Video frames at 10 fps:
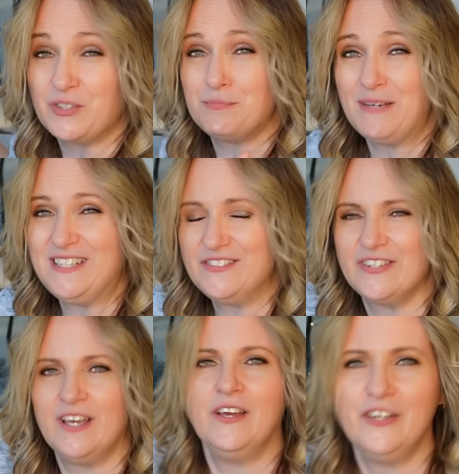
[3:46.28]
which
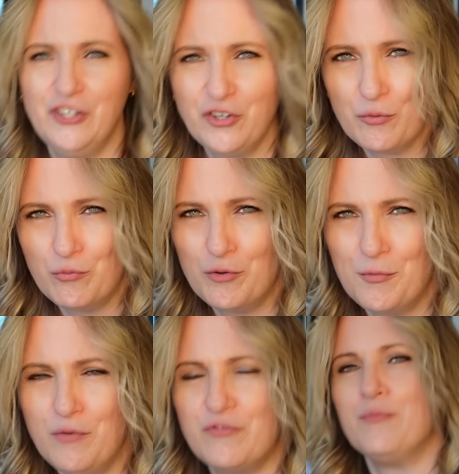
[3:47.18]
means you can
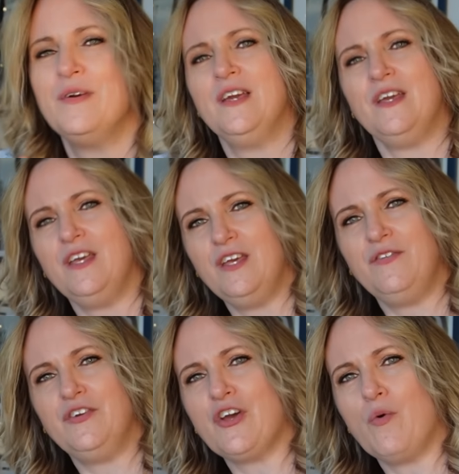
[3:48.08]
remove them
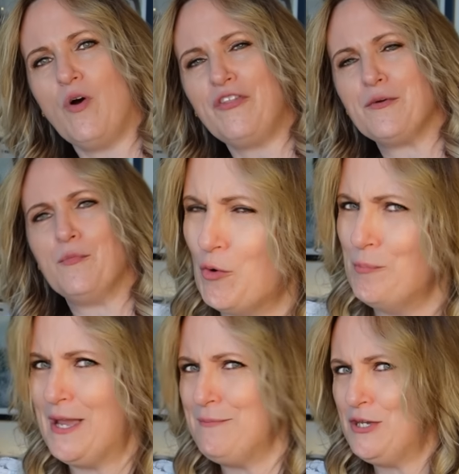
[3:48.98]
if you don't want them, or
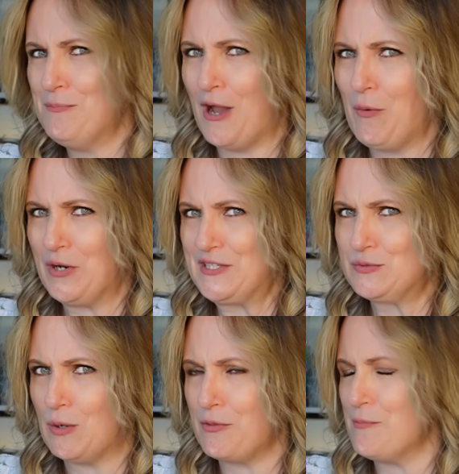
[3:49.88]
maybe you might want to
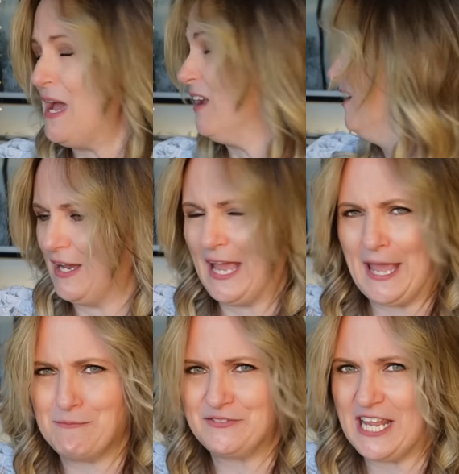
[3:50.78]
swap them out.
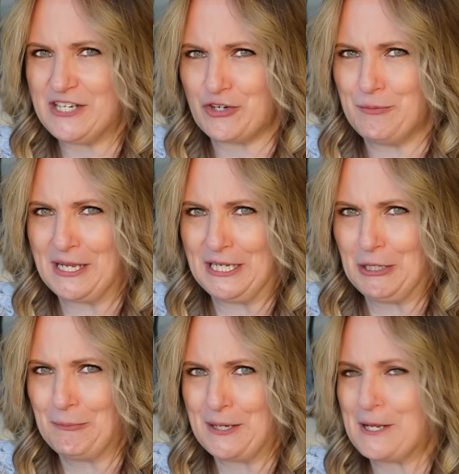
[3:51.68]
I am daydreaming a
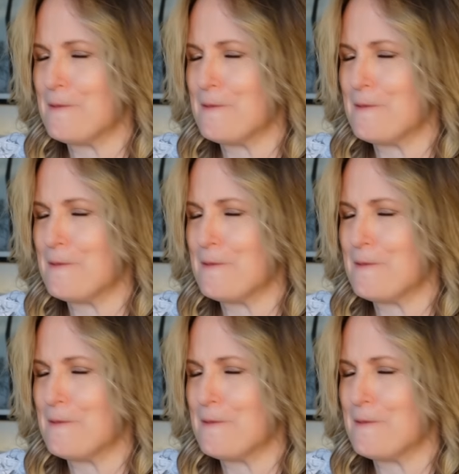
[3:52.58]
little bit